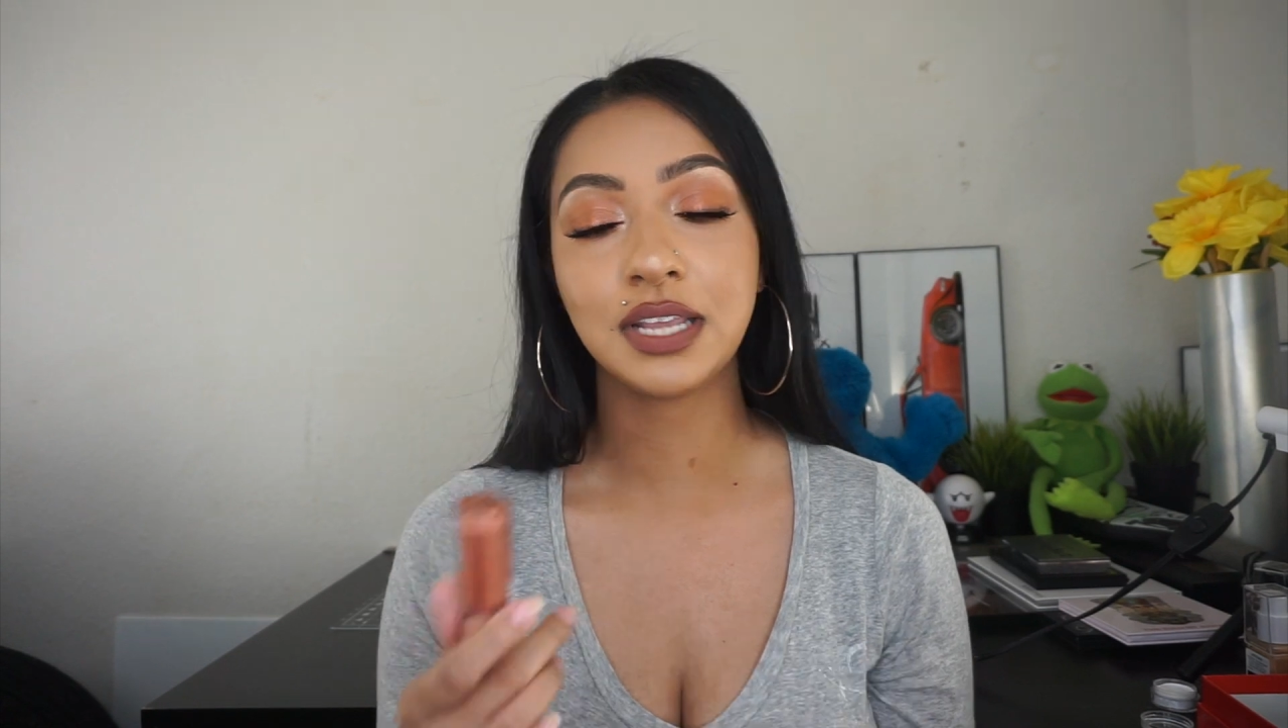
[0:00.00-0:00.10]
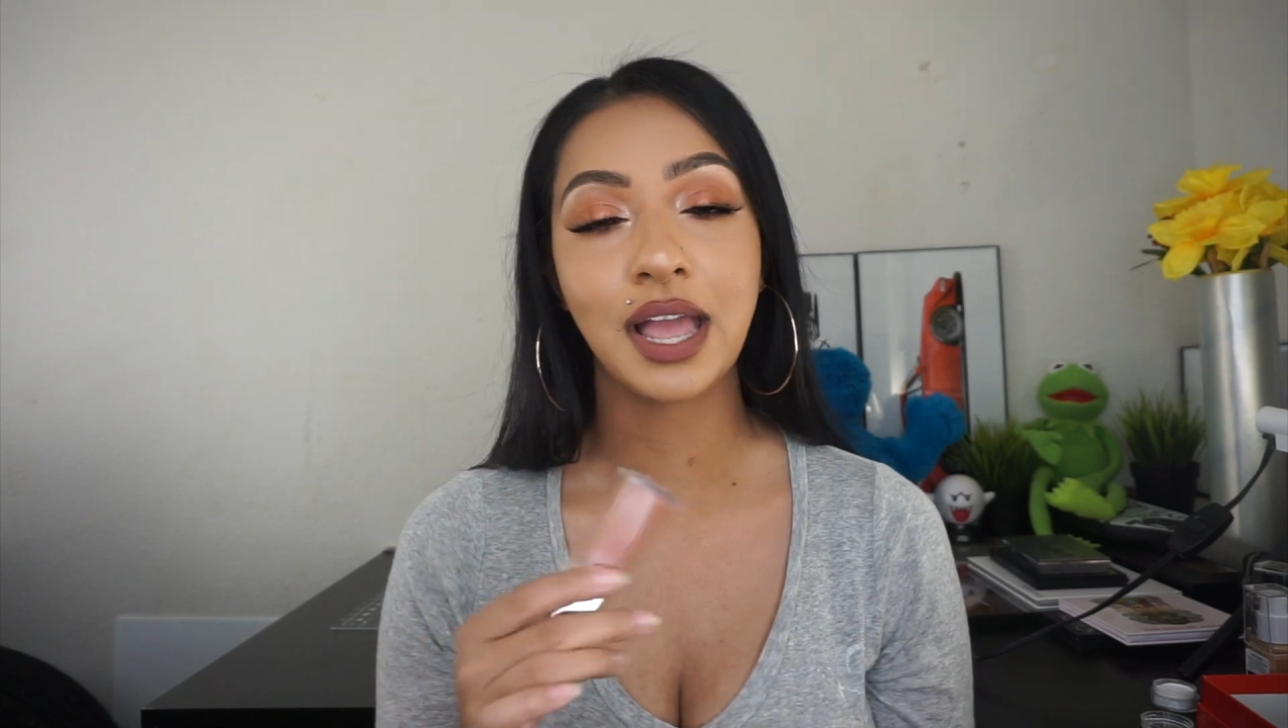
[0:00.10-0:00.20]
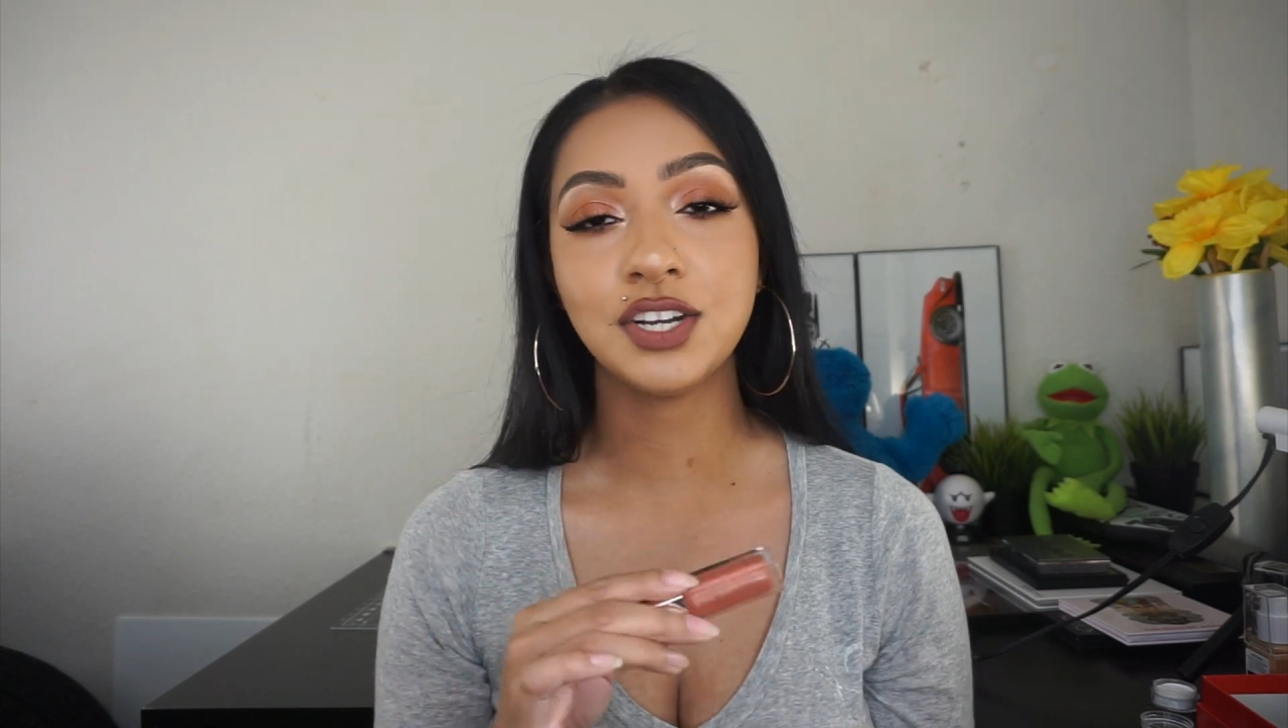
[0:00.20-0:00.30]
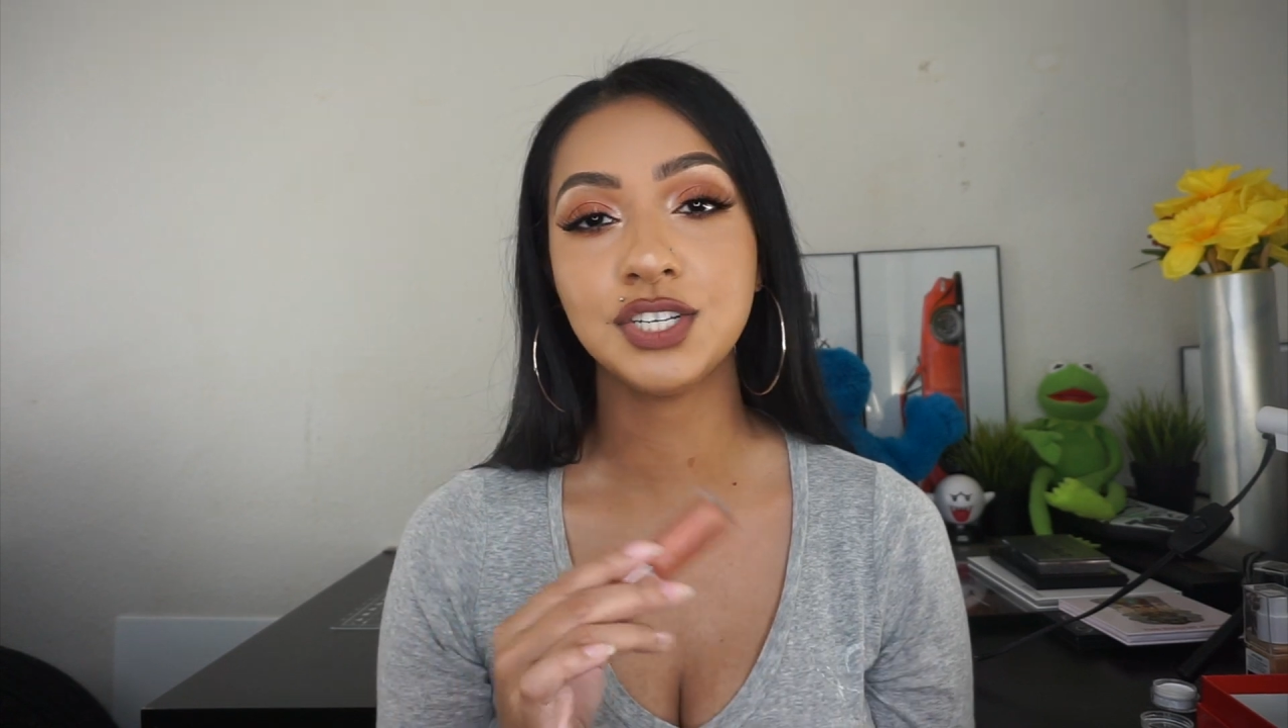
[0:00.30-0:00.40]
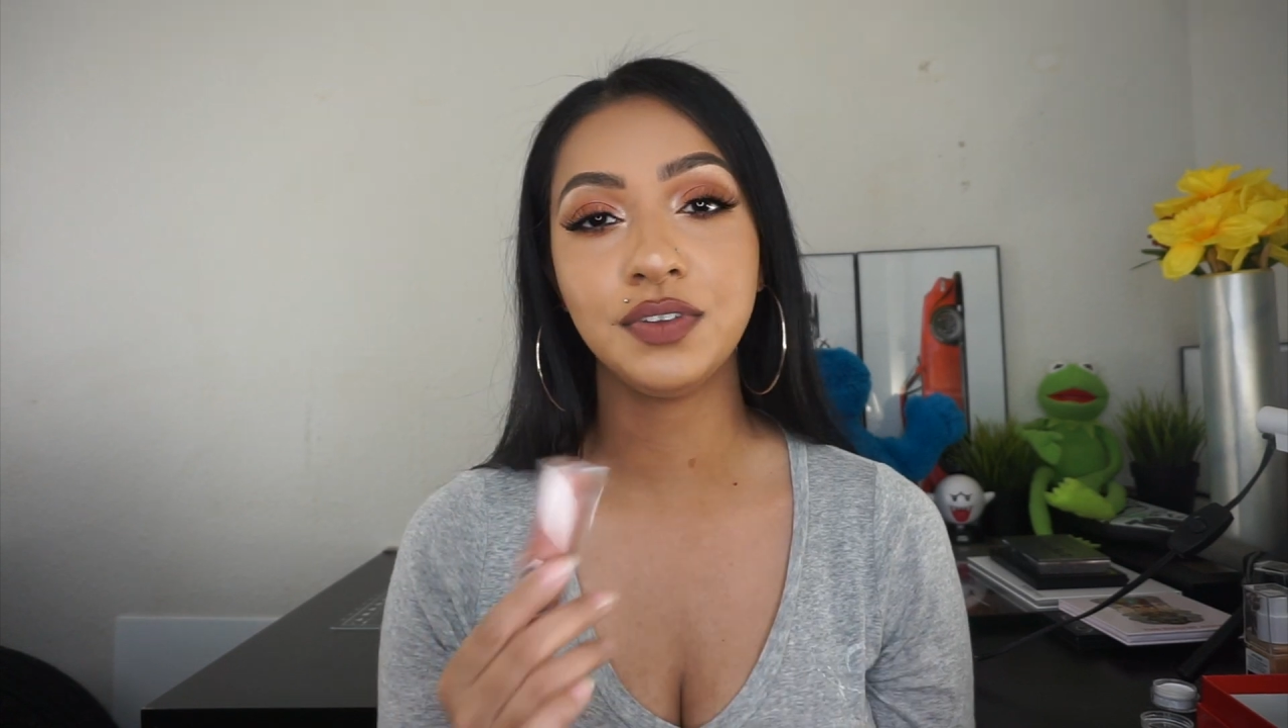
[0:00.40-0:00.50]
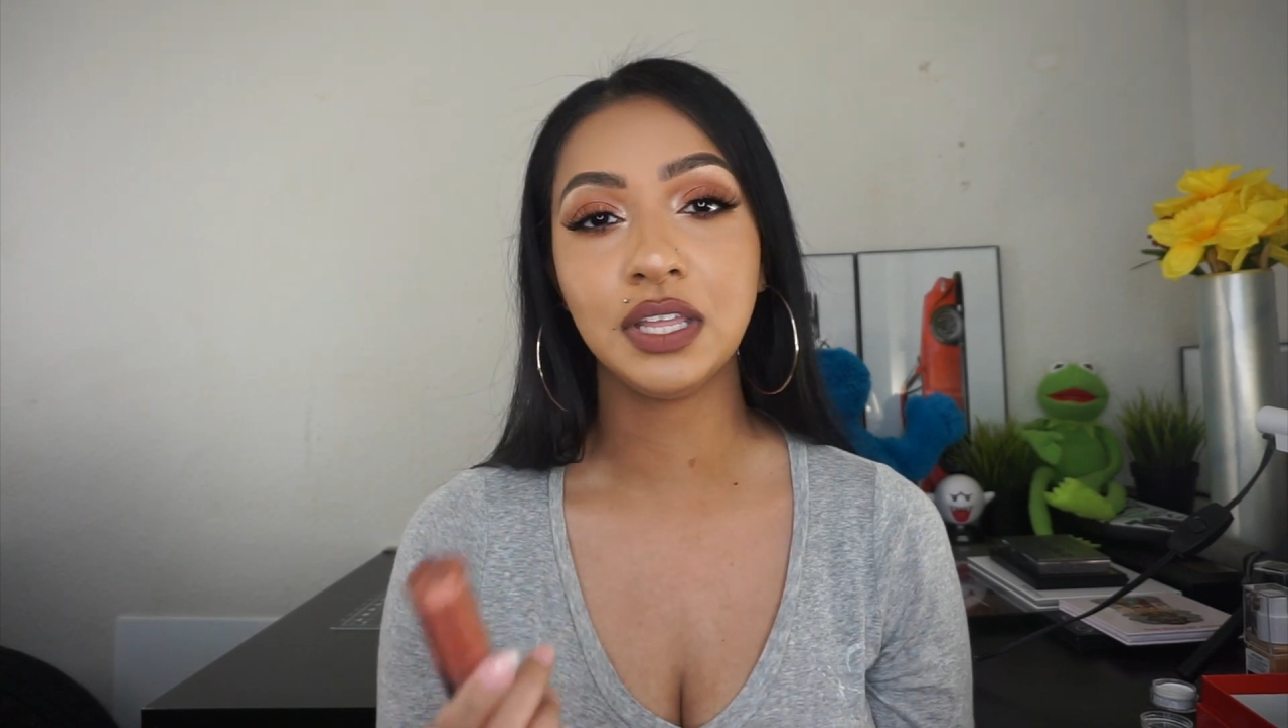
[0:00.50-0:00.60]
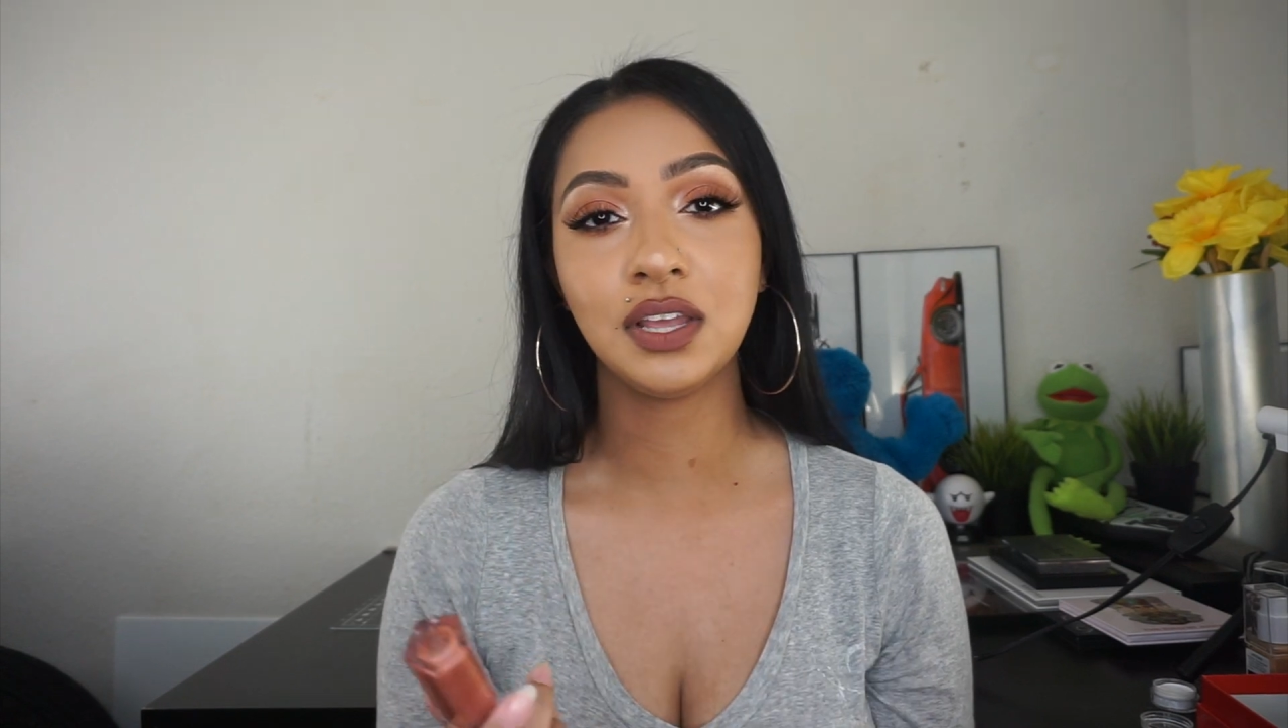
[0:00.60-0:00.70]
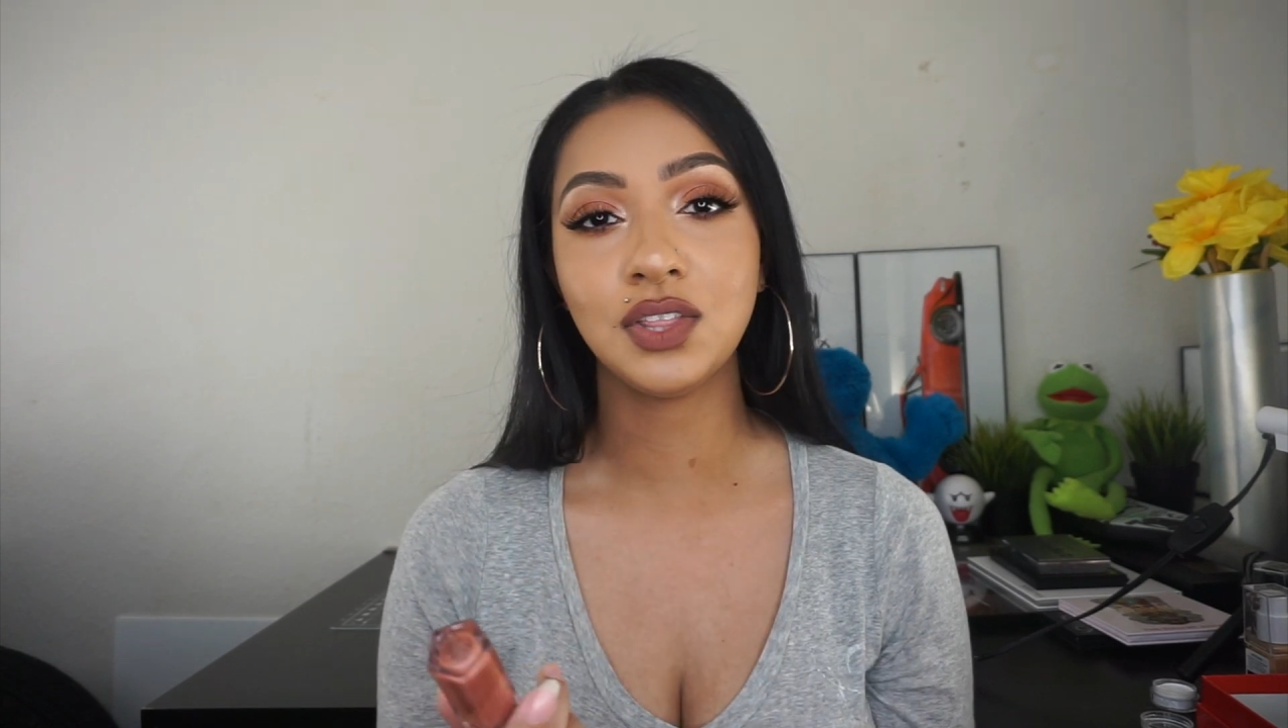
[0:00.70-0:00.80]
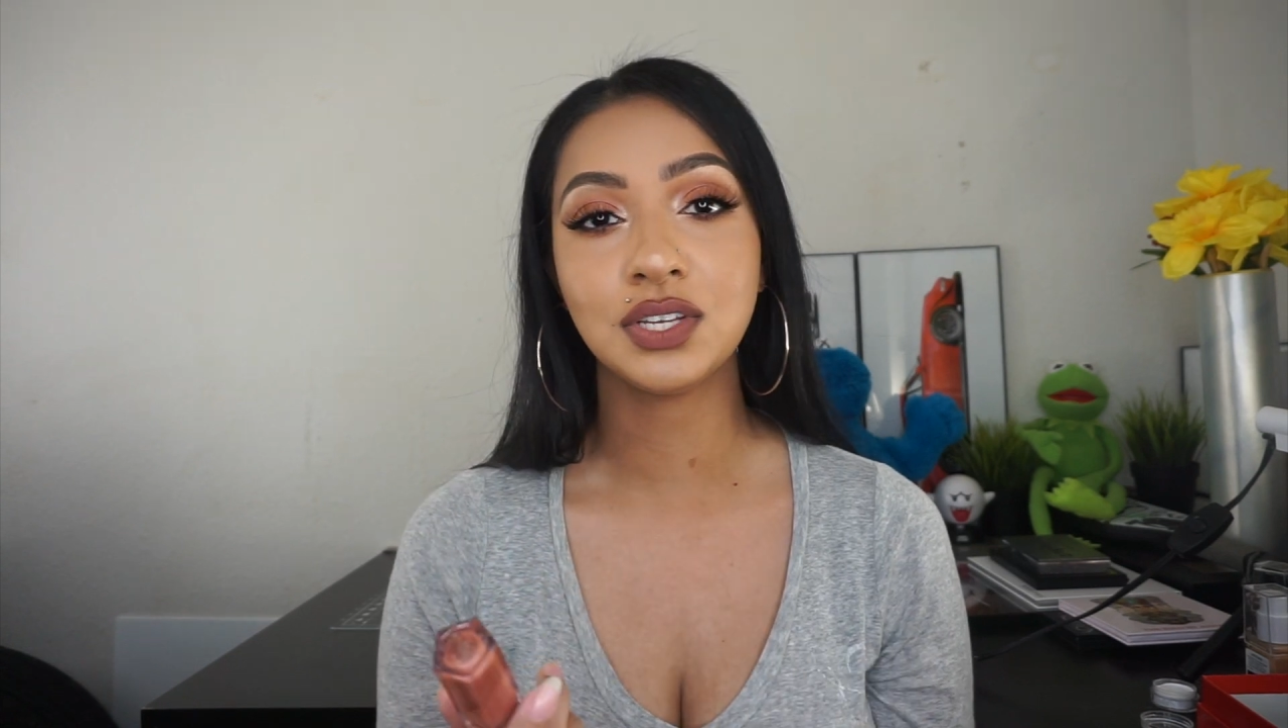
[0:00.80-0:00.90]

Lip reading: I just feel like it